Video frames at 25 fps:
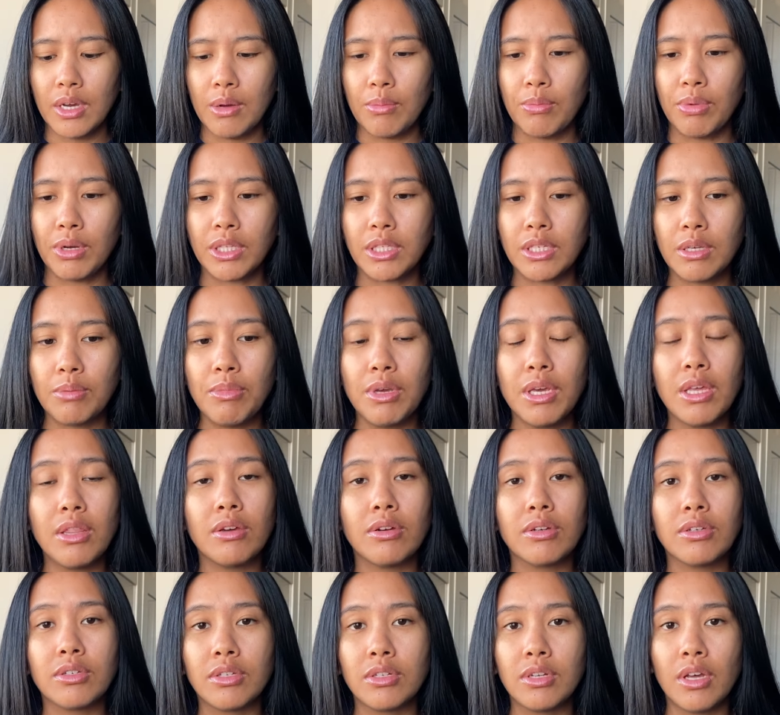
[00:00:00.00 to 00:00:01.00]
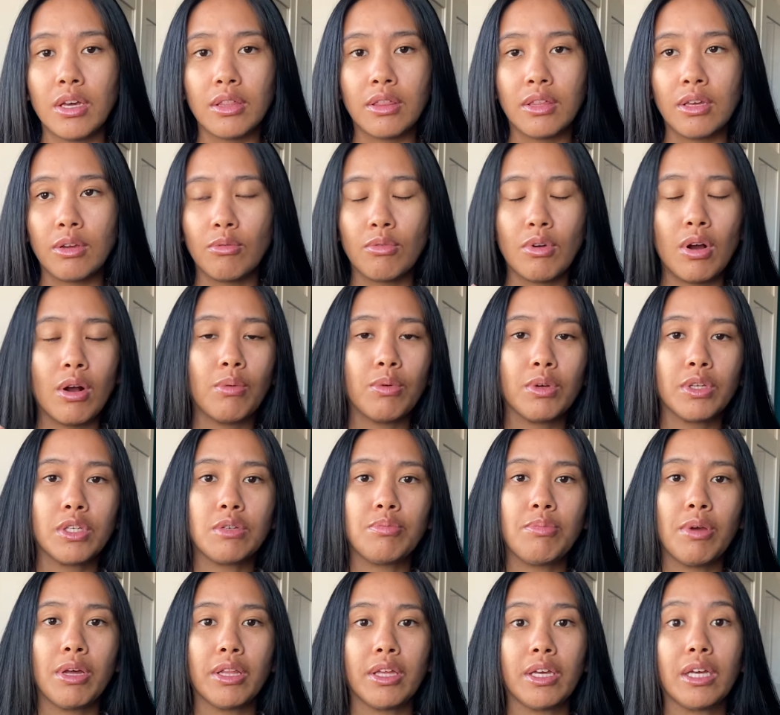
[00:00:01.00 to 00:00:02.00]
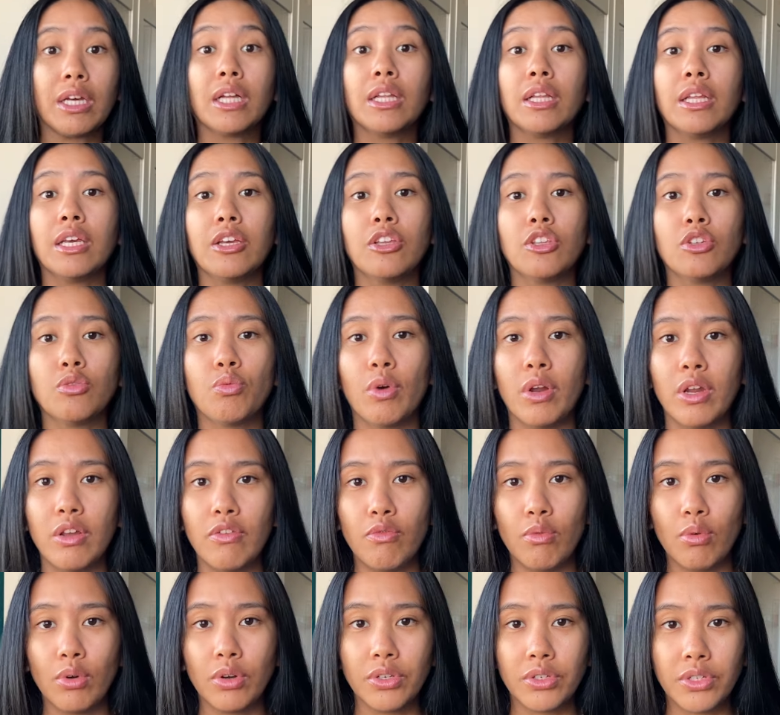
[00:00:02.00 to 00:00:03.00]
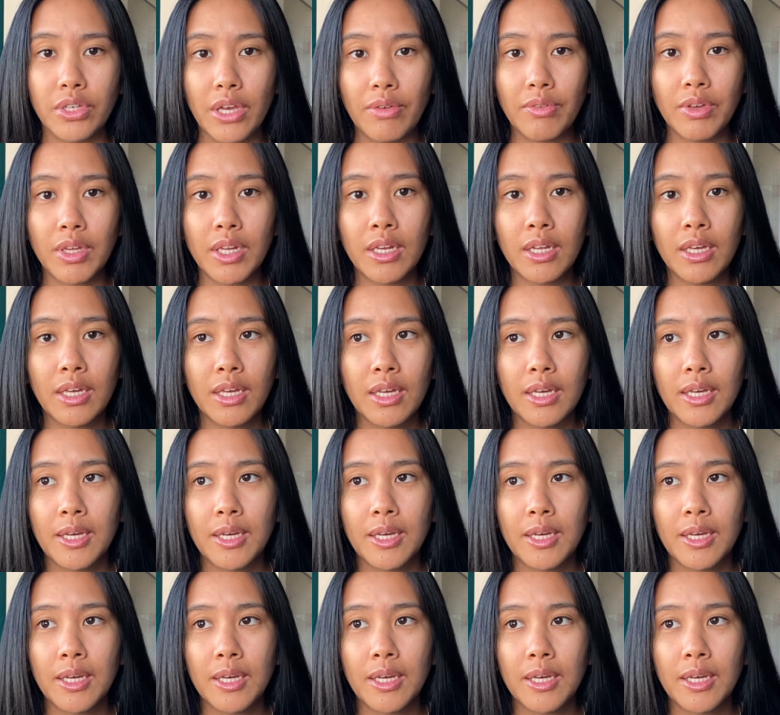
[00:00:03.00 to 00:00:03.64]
But to me, there's nothing wrong with smelling clean 24 seven.